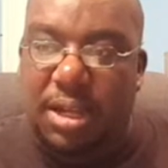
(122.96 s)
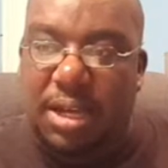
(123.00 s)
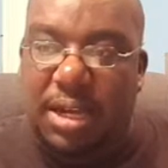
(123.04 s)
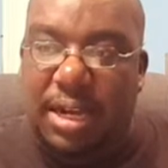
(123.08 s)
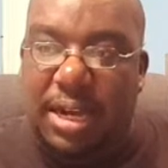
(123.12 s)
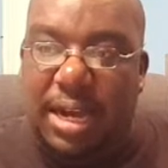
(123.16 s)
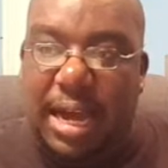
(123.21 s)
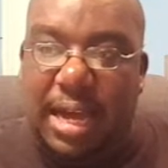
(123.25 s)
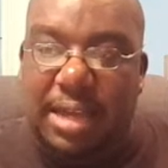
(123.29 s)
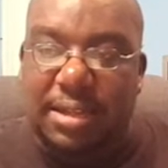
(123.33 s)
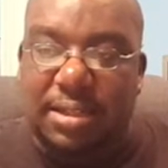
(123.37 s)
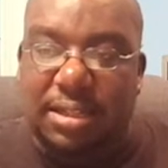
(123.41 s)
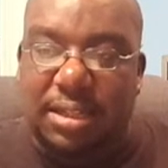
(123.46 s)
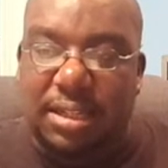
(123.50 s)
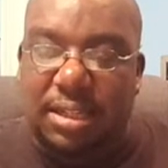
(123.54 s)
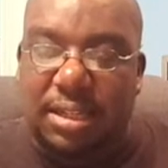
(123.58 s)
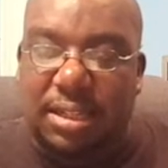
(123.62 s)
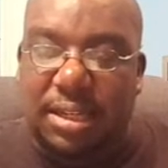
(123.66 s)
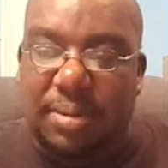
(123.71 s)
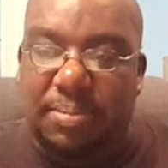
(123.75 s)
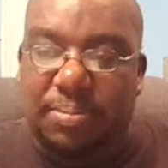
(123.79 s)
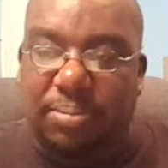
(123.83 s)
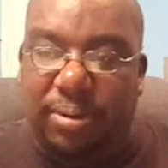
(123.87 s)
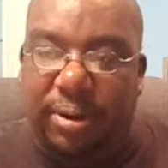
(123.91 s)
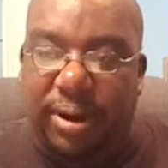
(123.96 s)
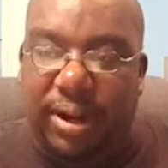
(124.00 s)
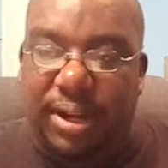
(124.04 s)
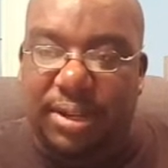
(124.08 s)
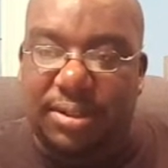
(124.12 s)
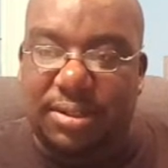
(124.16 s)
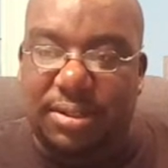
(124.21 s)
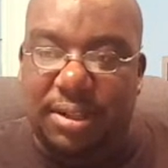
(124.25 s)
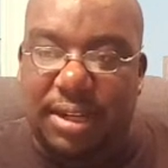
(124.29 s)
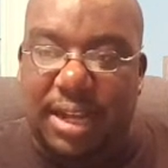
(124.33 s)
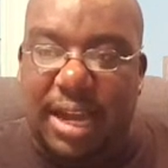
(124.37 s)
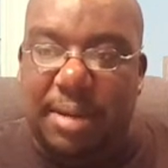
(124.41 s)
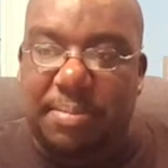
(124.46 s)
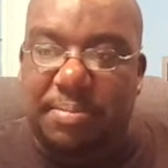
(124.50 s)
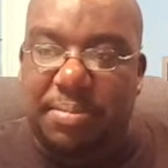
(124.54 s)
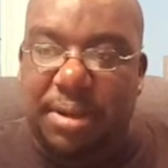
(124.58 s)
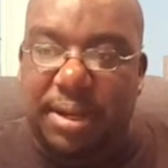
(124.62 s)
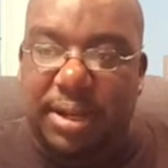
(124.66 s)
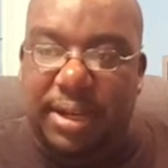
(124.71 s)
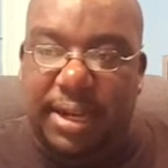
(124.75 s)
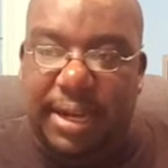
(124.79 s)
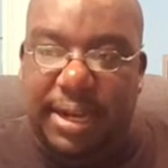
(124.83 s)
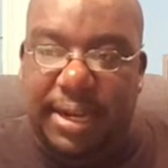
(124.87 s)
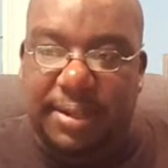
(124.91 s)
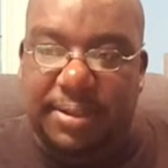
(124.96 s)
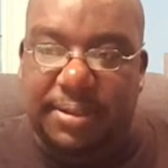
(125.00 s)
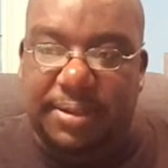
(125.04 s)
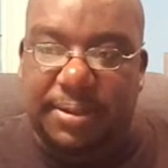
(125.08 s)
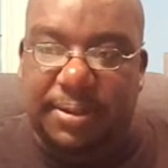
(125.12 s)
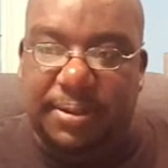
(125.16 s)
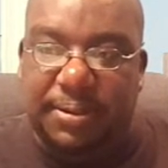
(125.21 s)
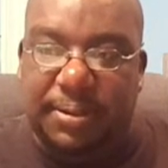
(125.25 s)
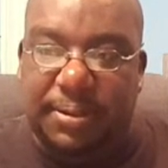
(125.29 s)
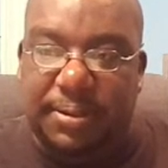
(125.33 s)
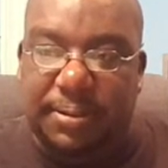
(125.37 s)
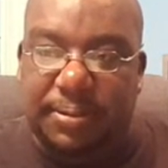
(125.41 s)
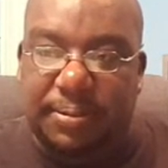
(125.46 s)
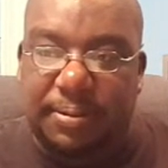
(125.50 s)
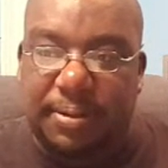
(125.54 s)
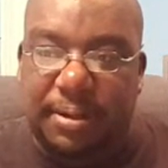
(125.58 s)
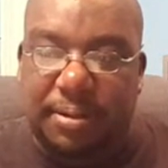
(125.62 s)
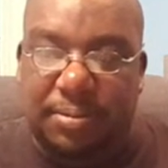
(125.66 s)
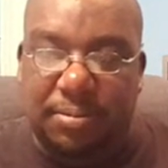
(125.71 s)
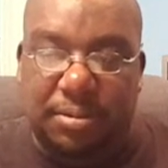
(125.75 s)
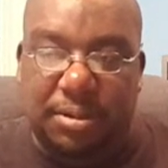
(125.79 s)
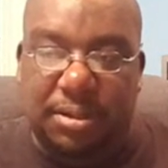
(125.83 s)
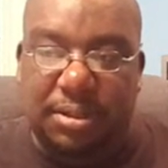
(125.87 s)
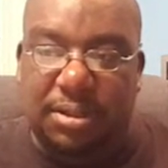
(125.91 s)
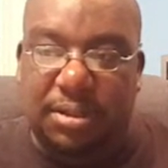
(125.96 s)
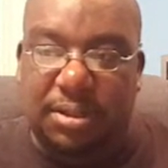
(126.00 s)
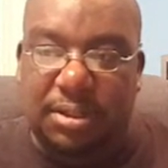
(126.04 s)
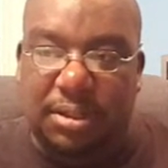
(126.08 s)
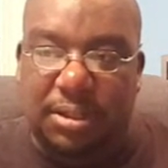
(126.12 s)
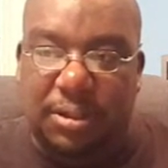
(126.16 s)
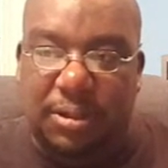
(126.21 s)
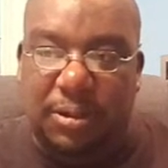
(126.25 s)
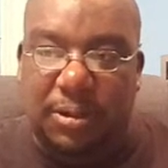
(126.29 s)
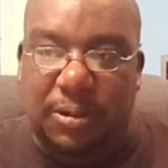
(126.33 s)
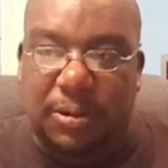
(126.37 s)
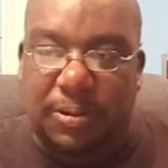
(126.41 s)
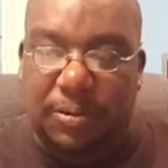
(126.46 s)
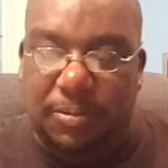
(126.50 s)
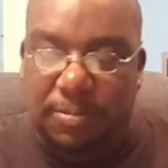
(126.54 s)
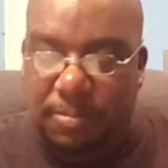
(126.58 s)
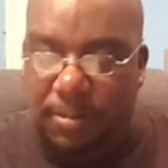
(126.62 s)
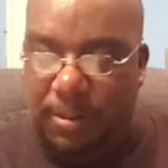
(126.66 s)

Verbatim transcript: I see that prayers are not being answered, which, you know,